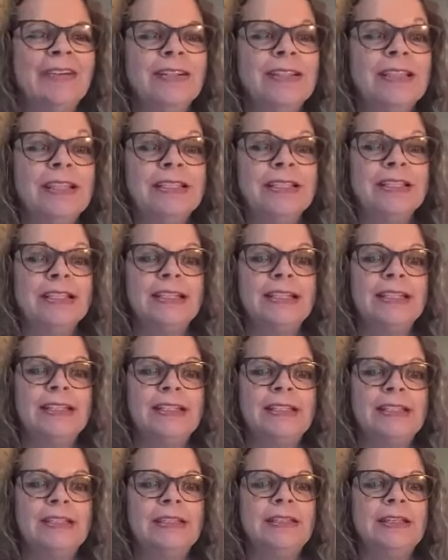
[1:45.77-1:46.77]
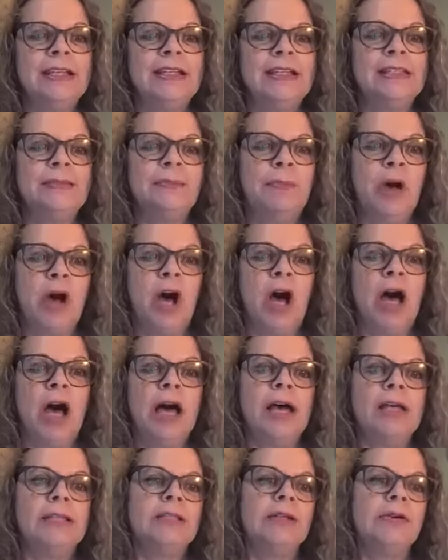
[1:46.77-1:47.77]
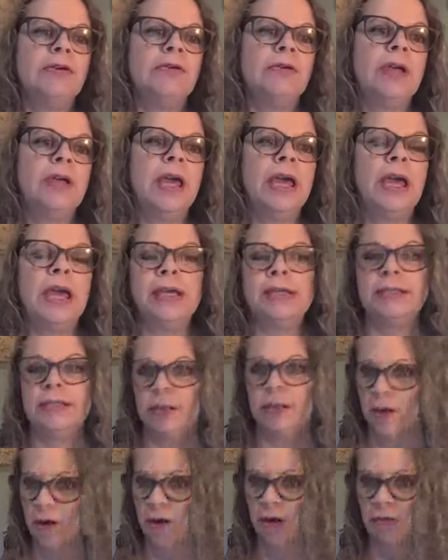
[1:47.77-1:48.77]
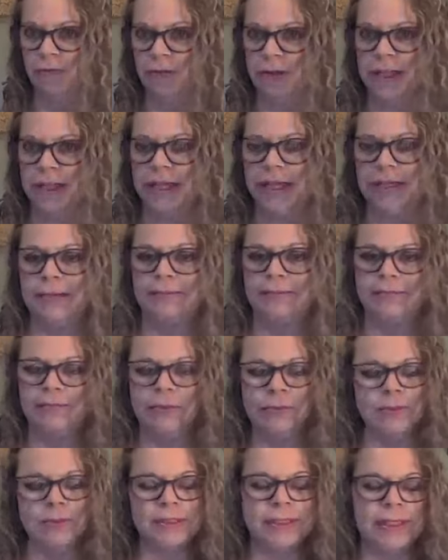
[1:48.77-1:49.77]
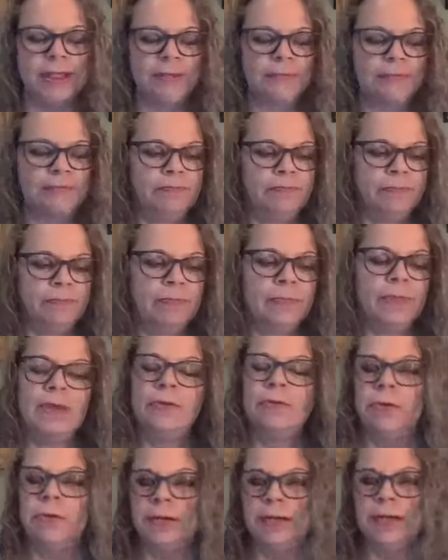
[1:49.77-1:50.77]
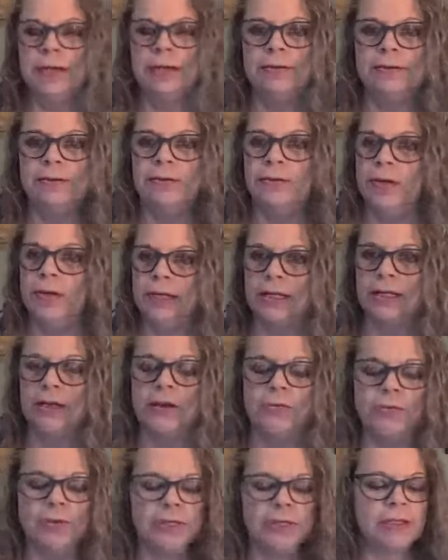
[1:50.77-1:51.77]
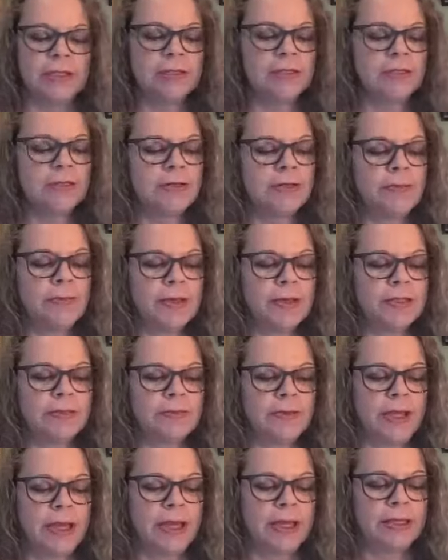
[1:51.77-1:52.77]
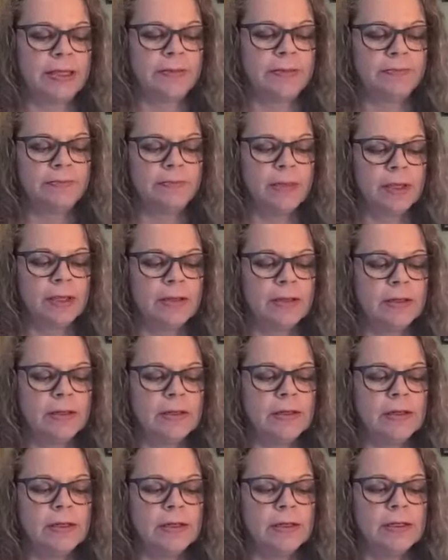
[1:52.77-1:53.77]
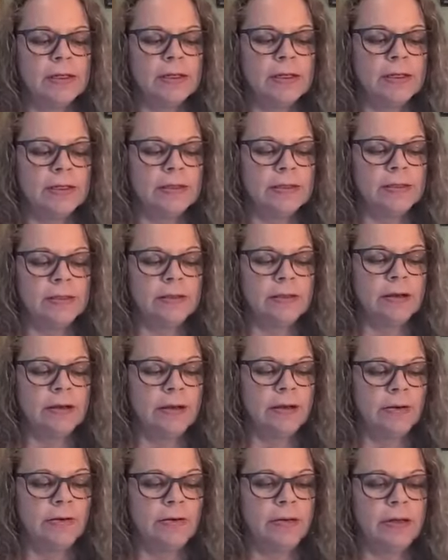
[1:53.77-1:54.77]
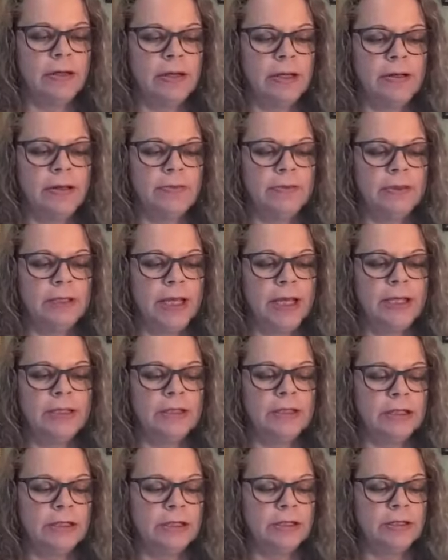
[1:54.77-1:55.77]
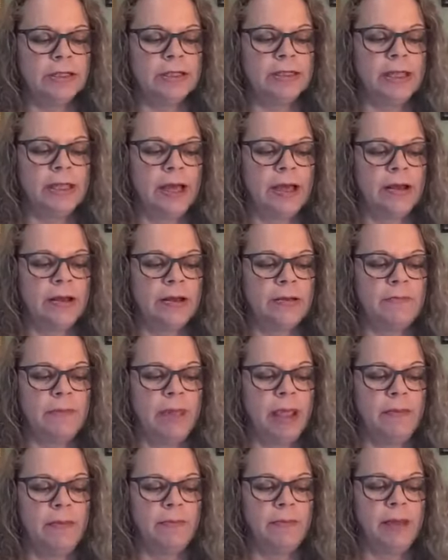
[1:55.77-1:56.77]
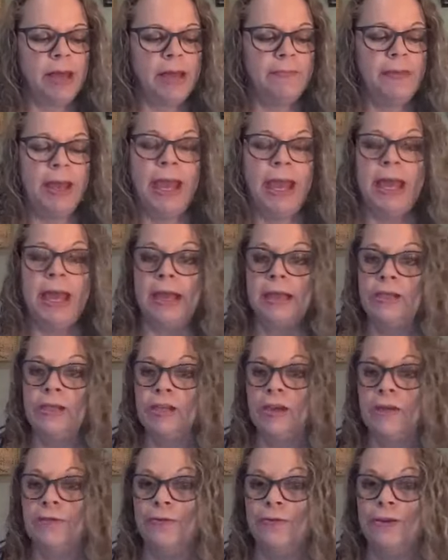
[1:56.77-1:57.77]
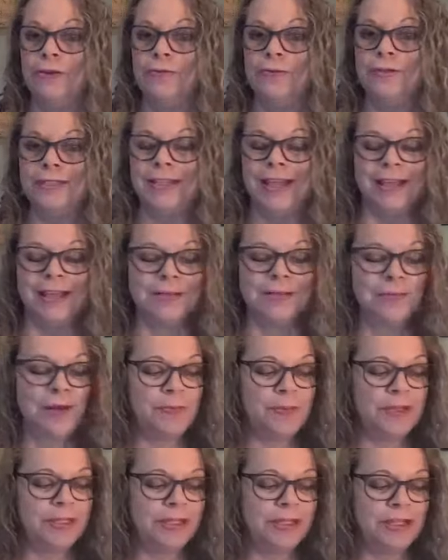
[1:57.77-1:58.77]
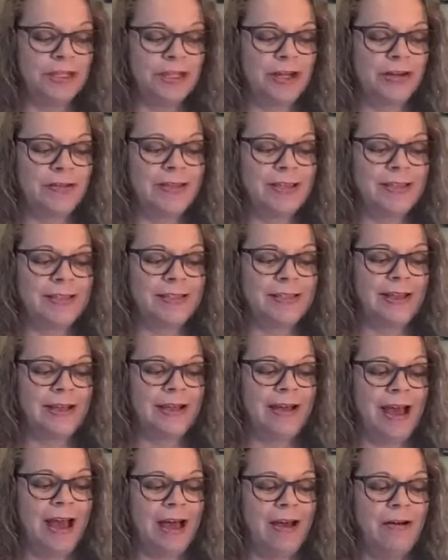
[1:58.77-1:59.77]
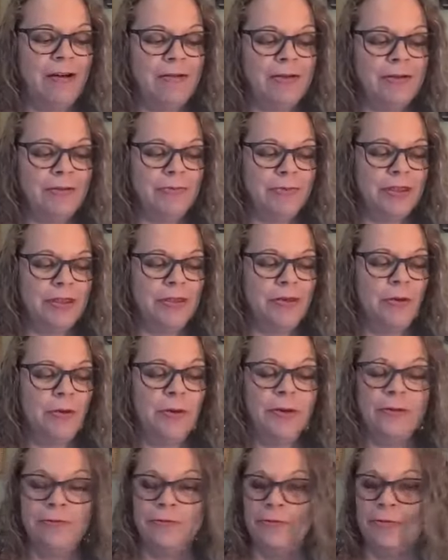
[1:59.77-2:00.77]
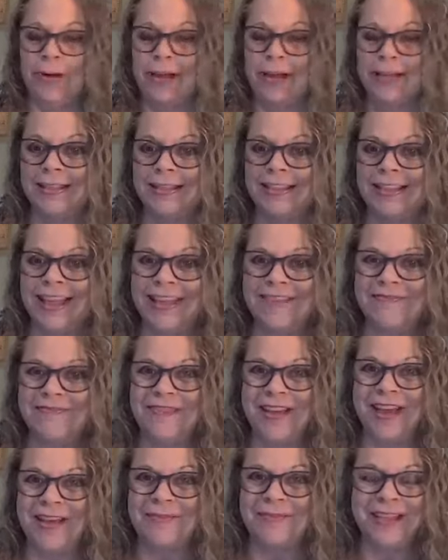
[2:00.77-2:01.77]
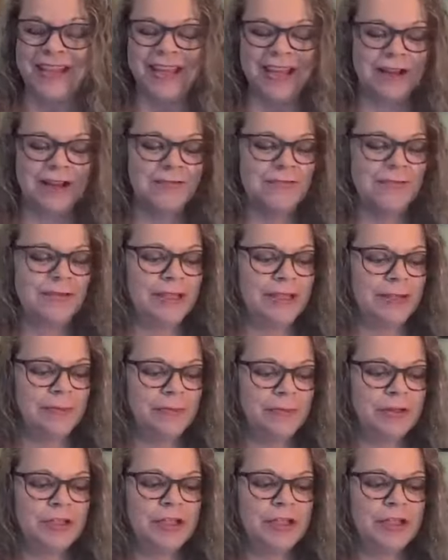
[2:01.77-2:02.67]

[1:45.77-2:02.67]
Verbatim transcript: Karen says it does pause. Okay. So hopefully we'll see. We're going to we're going to go with this and do the best we can. So I would like to share this out on my, my page. If you would take a moment to share this out with your friends and family, I'd really